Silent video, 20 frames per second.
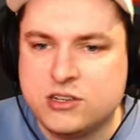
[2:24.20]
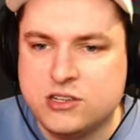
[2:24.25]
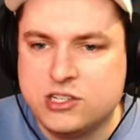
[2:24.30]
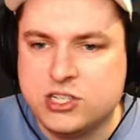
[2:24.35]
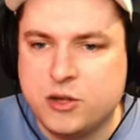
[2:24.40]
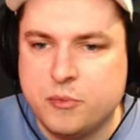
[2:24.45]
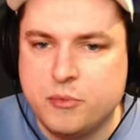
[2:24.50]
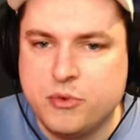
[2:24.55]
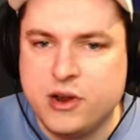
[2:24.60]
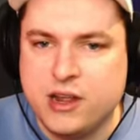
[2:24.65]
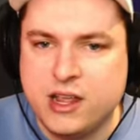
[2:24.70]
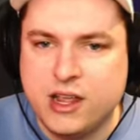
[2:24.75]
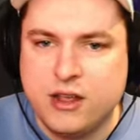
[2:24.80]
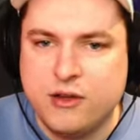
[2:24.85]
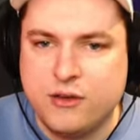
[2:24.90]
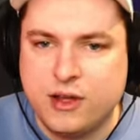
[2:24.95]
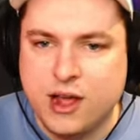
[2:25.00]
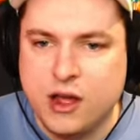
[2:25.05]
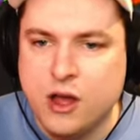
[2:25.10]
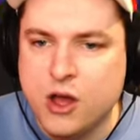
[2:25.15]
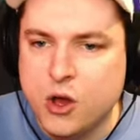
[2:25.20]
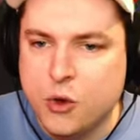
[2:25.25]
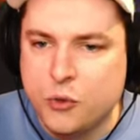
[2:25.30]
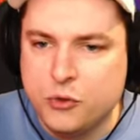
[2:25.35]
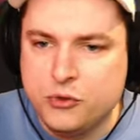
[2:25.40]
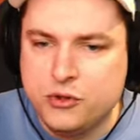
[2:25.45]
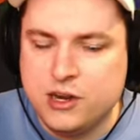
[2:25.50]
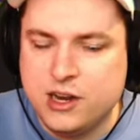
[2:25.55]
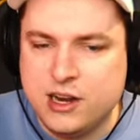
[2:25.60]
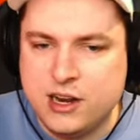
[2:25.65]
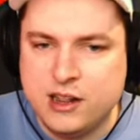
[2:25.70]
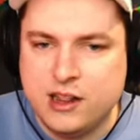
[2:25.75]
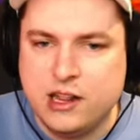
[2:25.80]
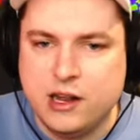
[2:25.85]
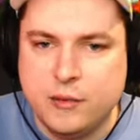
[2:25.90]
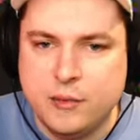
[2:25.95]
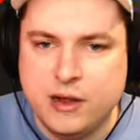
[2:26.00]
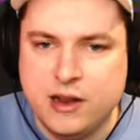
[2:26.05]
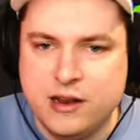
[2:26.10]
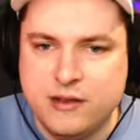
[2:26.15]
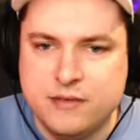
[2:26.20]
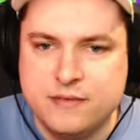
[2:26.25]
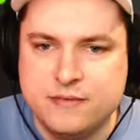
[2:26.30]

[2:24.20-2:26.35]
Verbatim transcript: are going to stop breaking. Okay, we'll do that in a little bit.